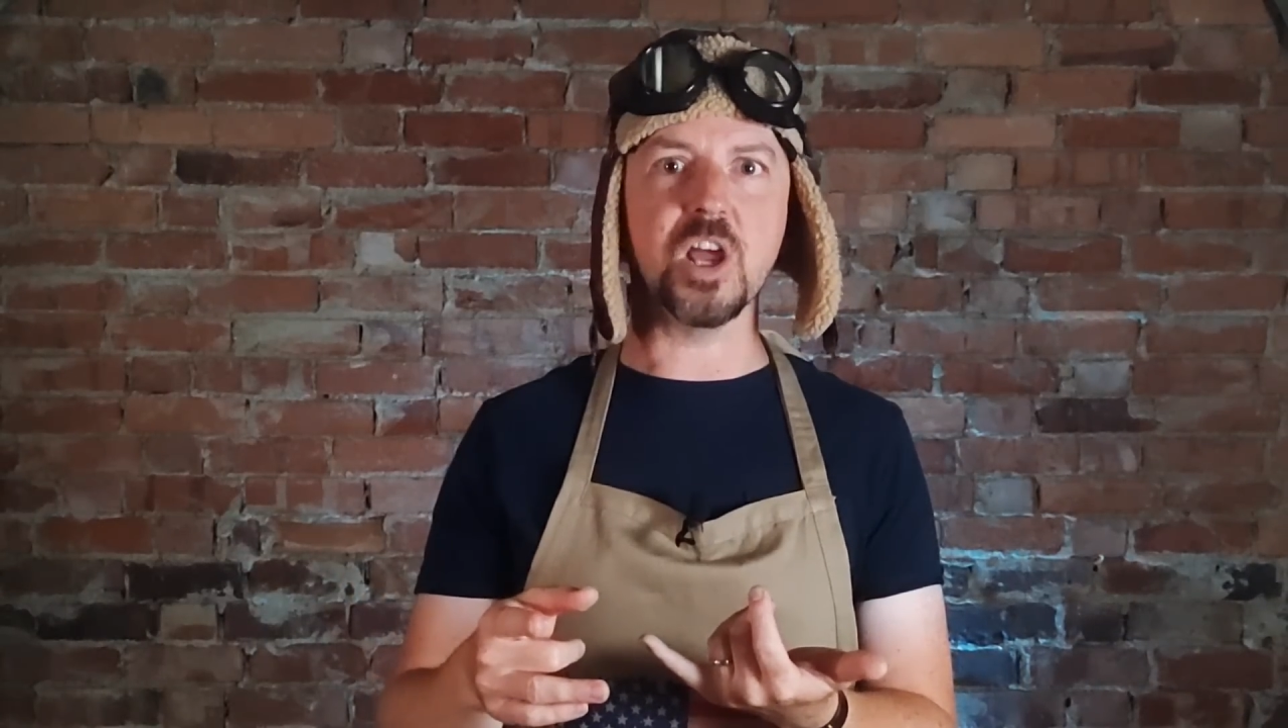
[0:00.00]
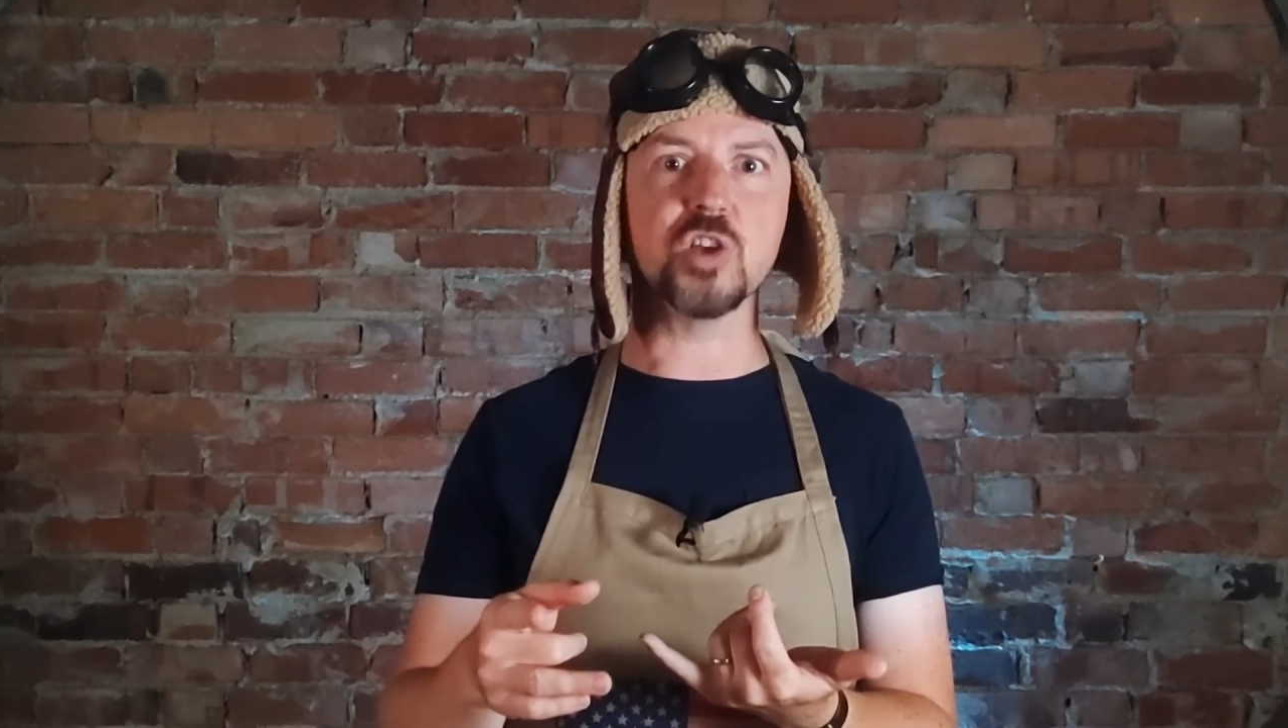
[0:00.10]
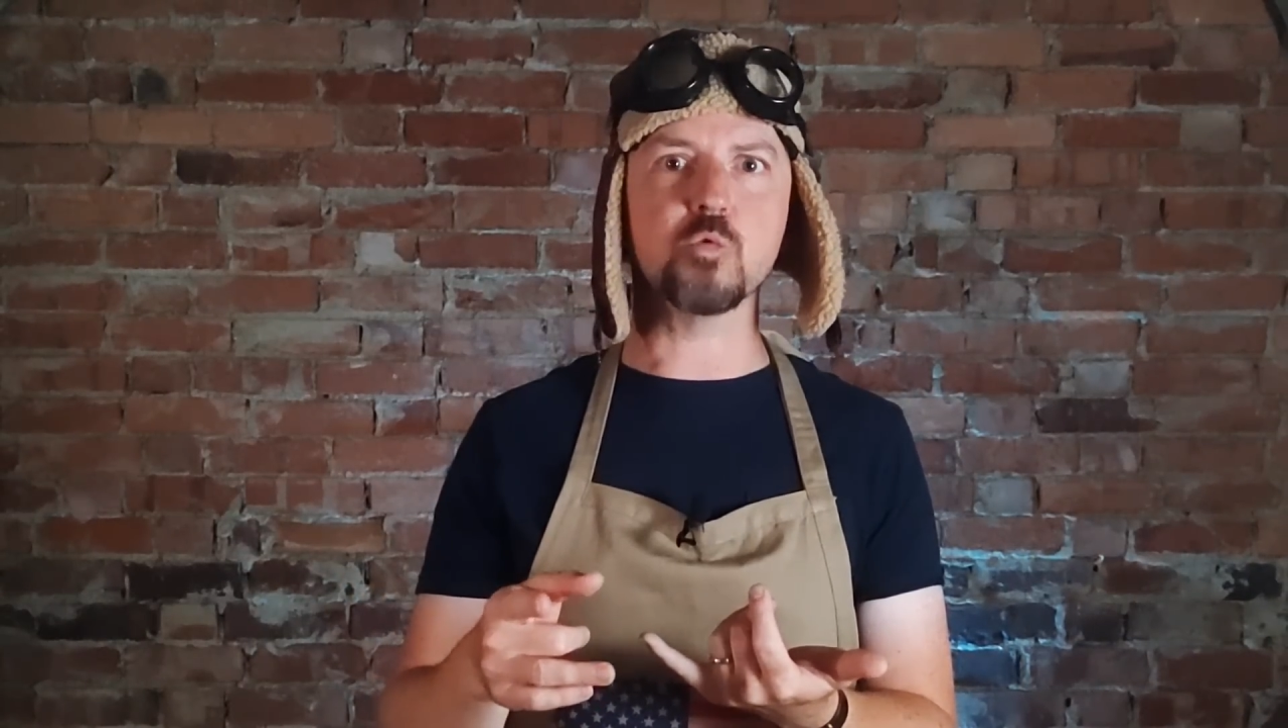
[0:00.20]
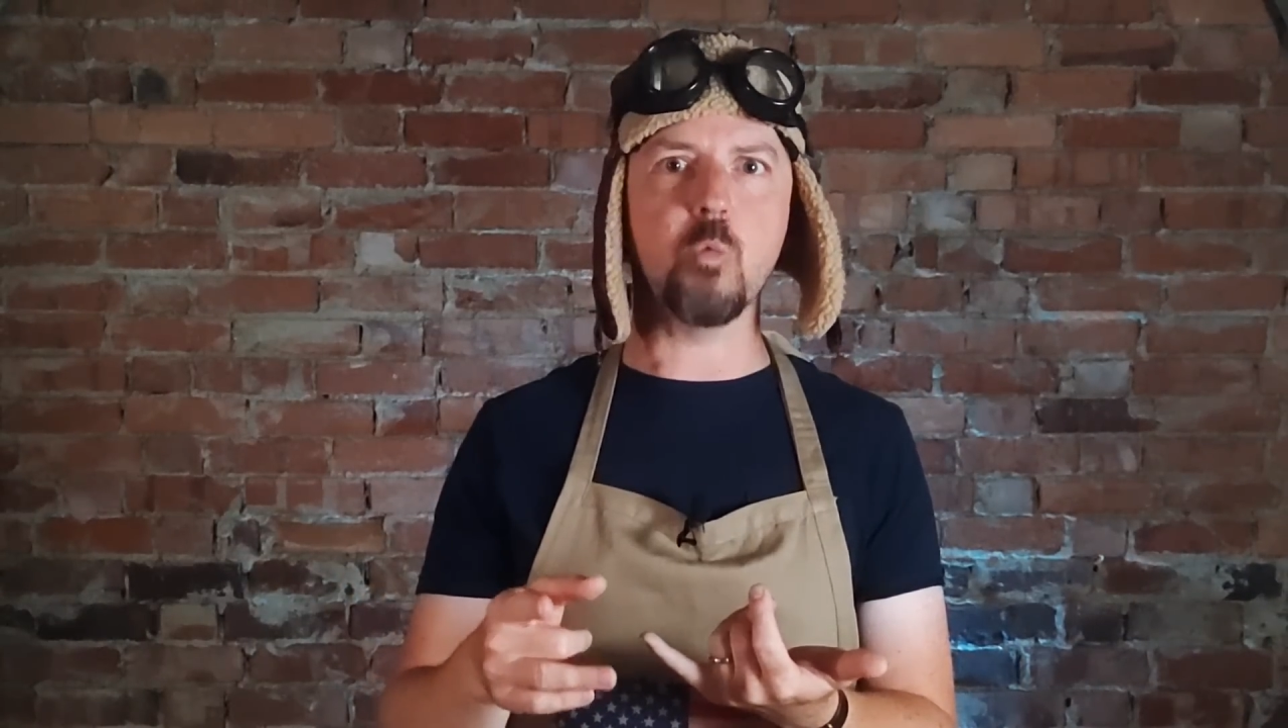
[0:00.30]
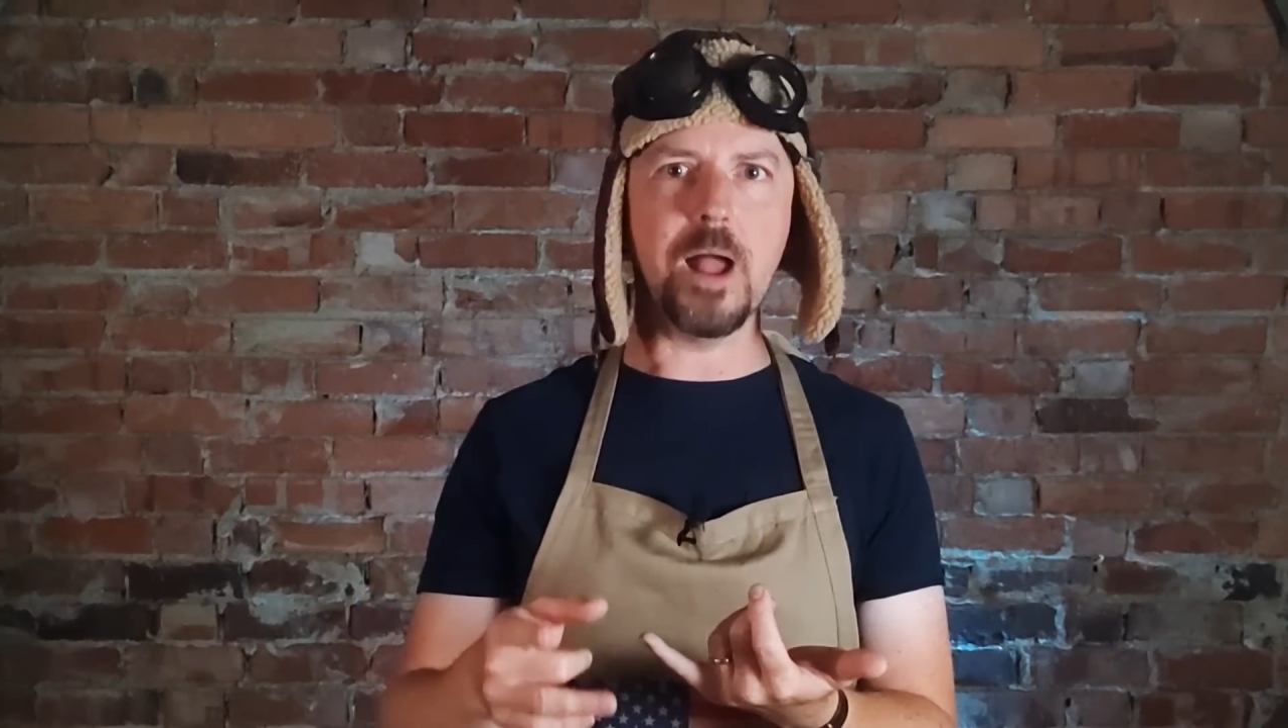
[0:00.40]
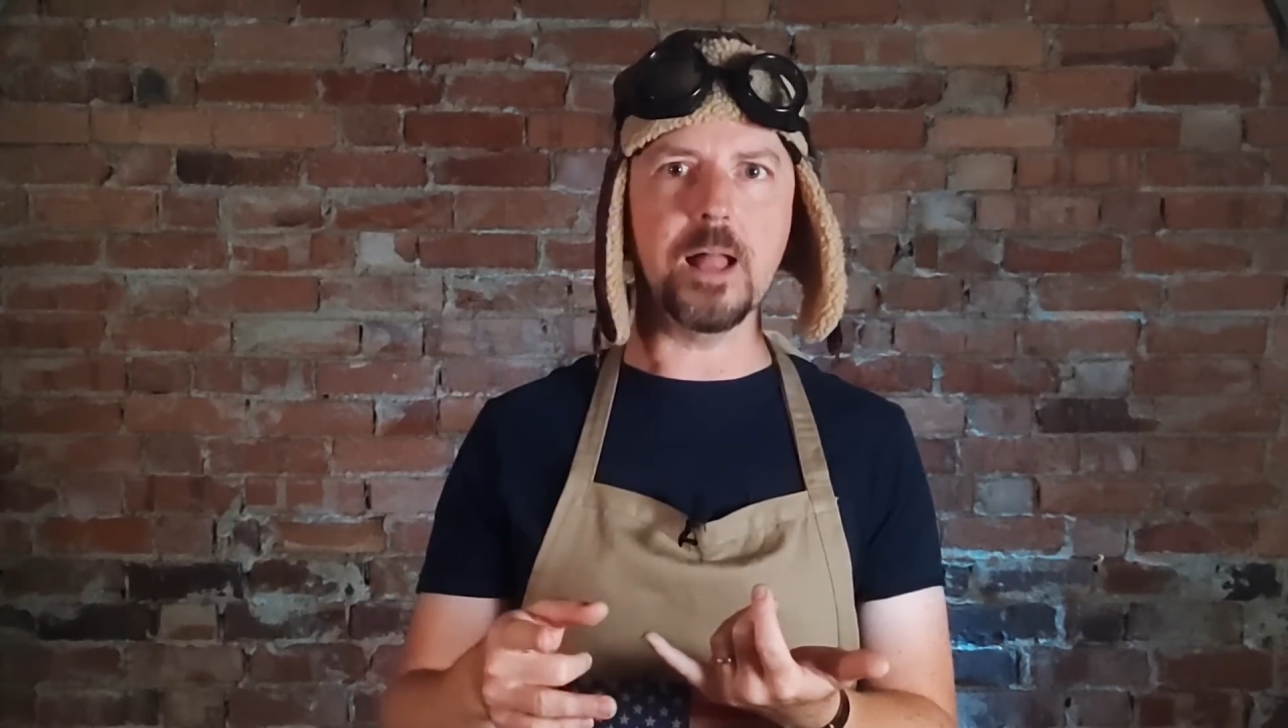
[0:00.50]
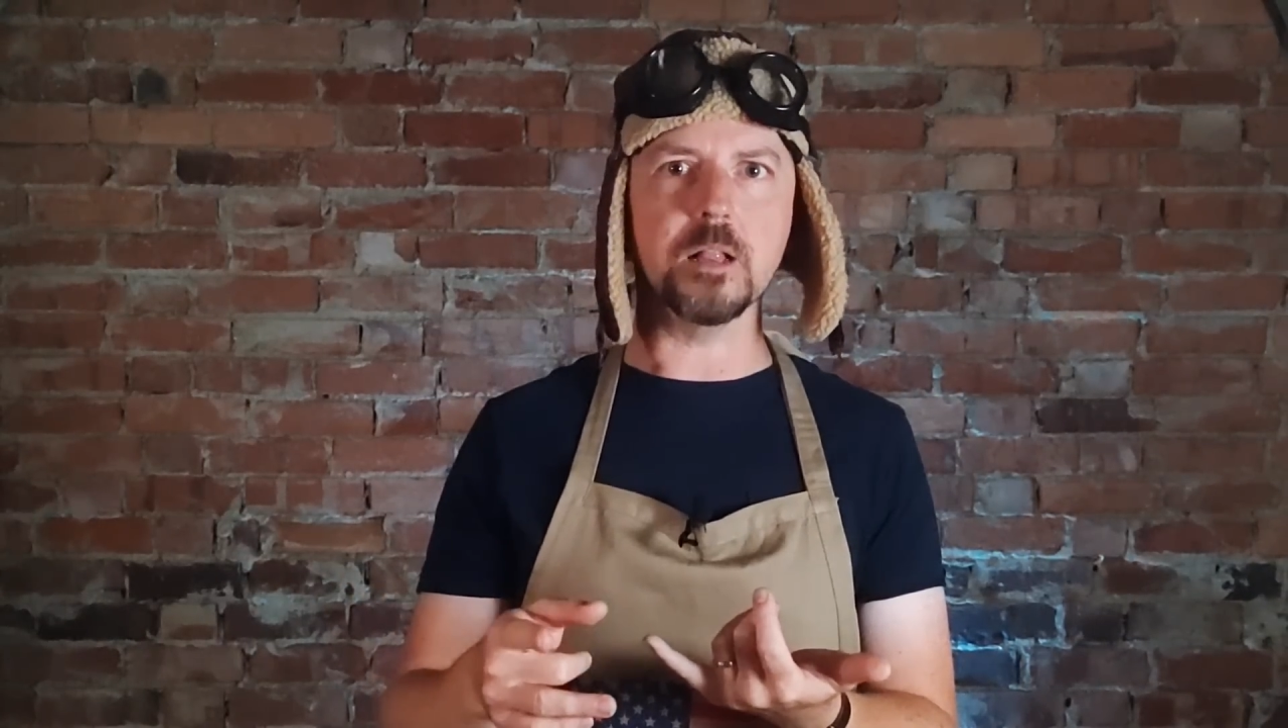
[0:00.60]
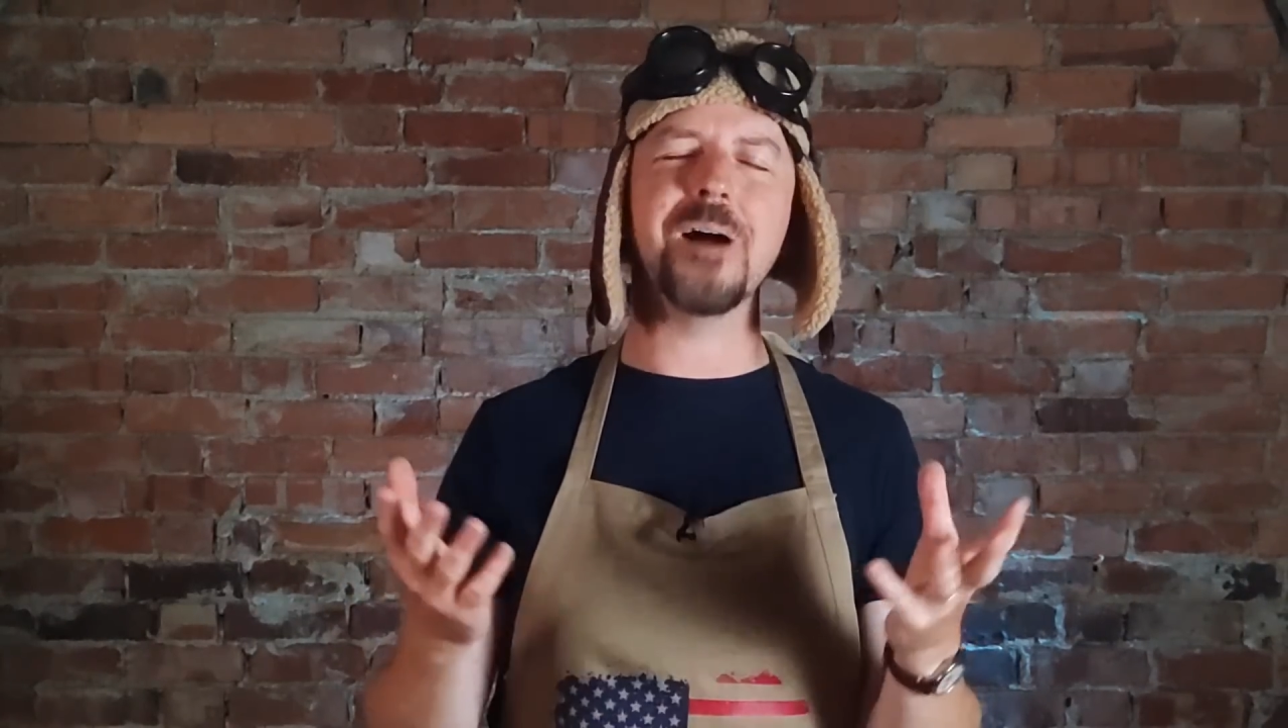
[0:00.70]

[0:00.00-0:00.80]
as well.